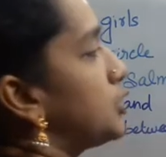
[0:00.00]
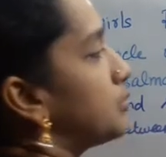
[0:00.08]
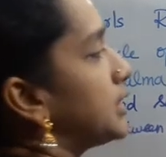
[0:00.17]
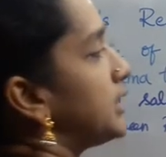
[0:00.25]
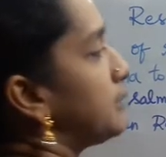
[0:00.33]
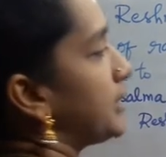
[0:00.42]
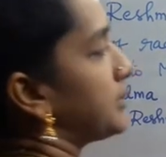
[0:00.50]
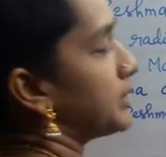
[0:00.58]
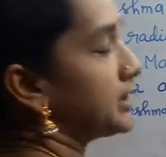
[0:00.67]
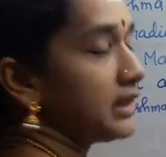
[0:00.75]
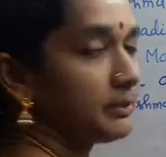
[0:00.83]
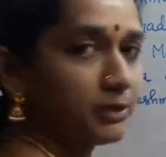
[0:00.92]
to Mandeep and
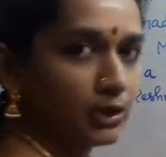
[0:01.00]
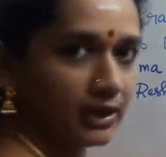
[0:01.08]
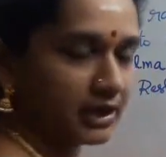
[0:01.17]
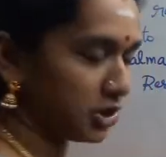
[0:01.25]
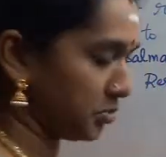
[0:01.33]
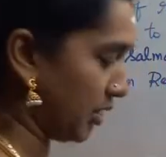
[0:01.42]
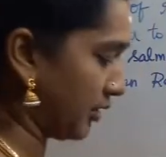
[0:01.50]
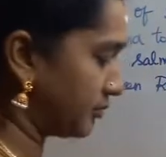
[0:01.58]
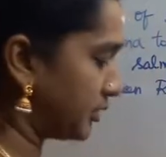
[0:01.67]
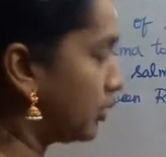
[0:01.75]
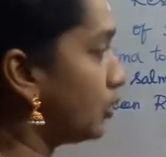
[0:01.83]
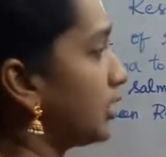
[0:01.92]
Mandeep to Reshma.
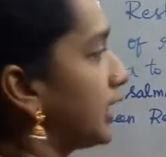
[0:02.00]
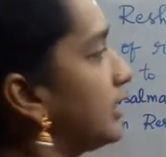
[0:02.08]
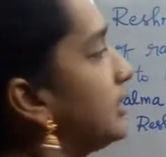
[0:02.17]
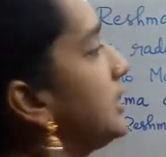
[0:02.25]
Okay.